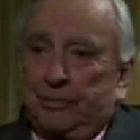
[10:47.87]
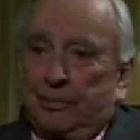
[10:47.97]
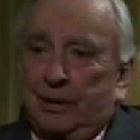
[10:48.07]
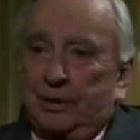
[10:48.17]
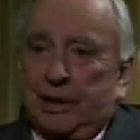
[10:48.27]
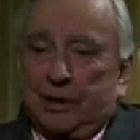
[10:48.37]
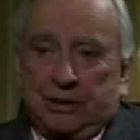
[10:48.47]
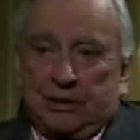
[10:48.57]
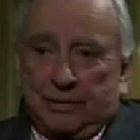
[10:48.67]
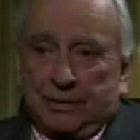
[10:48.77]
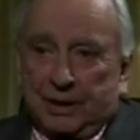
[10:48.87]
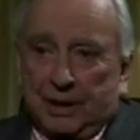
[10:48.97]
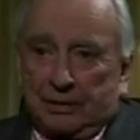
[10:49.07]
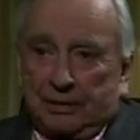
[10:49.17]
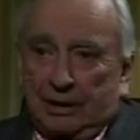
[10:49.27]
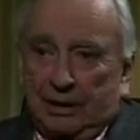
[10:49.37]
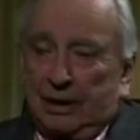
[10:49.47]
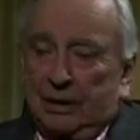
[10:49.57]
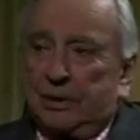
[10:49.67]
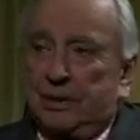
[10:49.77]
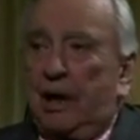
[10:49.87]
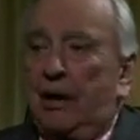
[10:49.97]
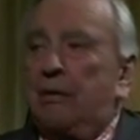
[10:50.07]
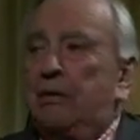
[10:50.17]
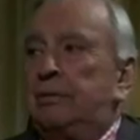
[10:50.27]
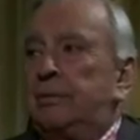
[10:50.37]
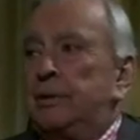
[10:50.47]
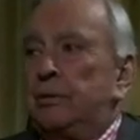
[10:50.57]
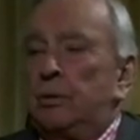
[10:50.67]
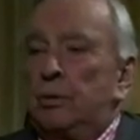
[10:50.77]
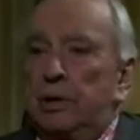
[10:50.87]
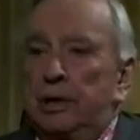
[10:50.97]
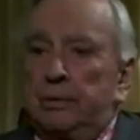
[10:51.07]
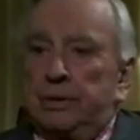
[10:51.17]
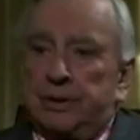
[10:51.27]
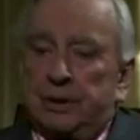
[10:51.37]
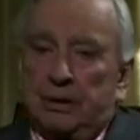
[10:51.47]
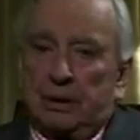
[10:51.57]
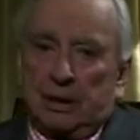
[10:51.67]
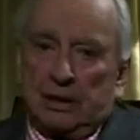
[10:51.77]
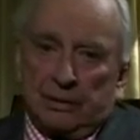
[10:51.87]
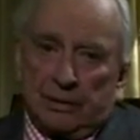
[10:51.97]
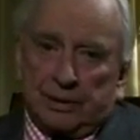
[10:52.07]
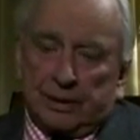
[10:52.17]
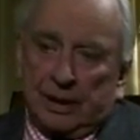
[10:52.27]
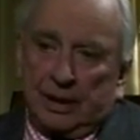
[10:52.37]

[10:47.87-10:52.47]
by the Secretary of State, that lady who has now been rewarded with a seat in Congress,